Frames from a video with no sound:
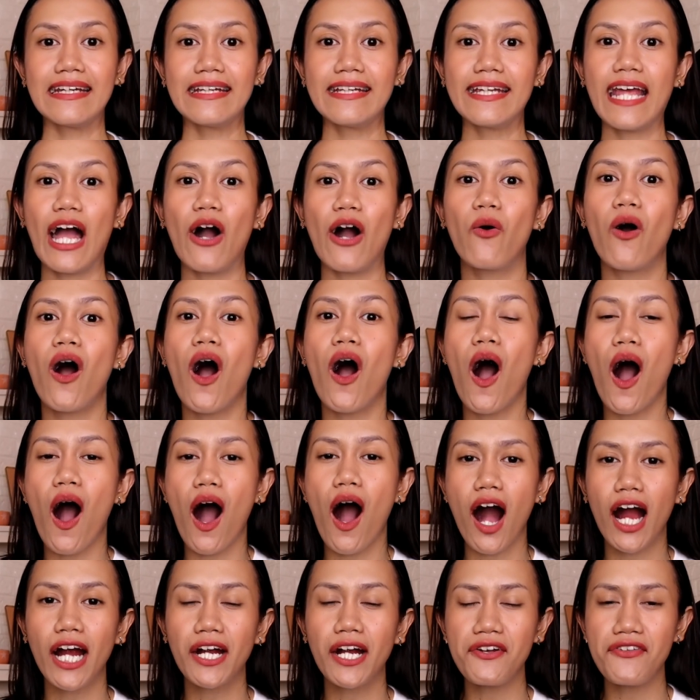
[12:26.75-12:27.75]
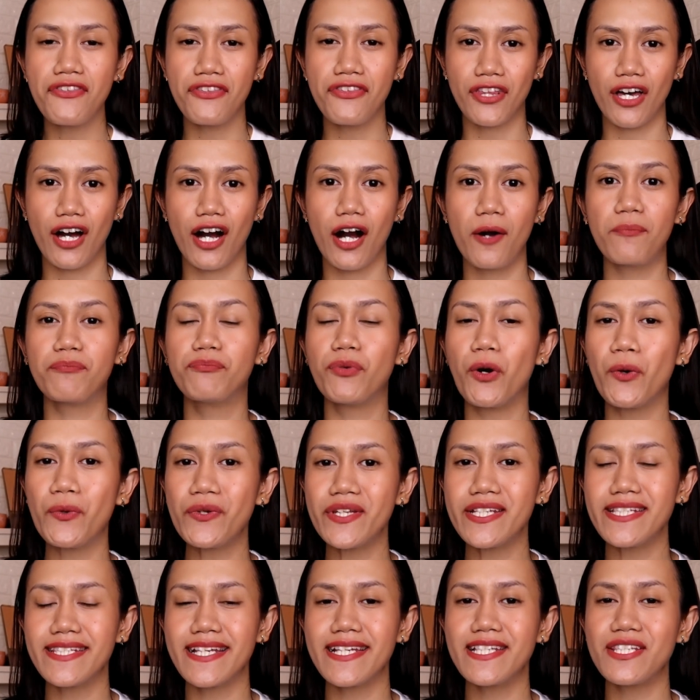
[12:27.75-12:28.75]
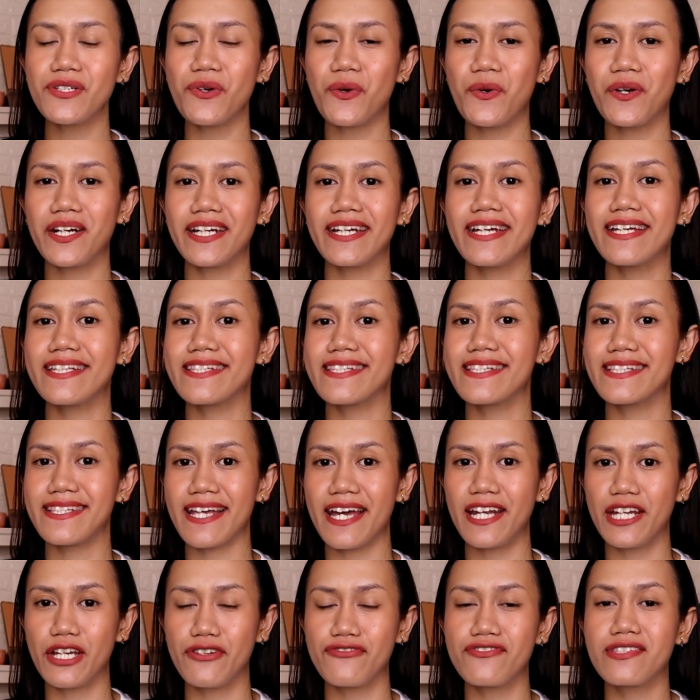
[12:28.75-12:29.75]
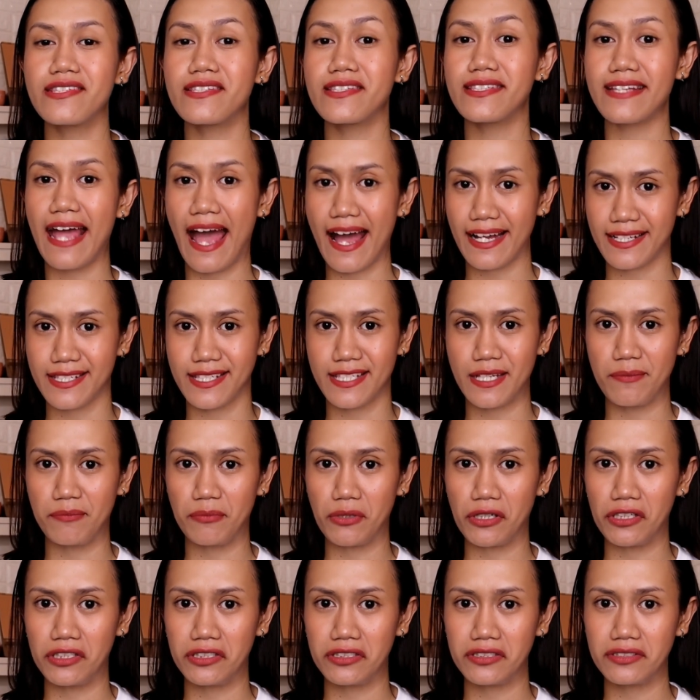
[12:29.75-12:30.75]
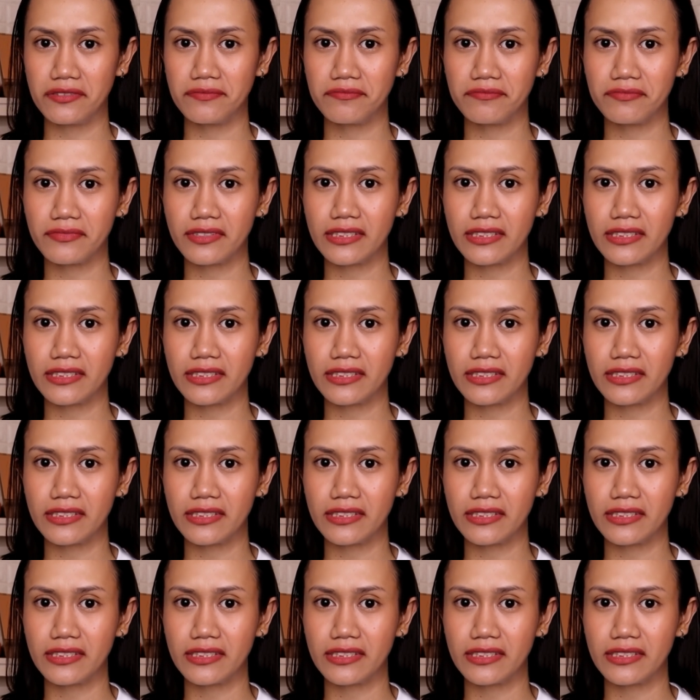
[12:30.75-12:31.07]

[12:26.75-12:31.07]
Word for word: Now, are the bonuses or incentives taxable?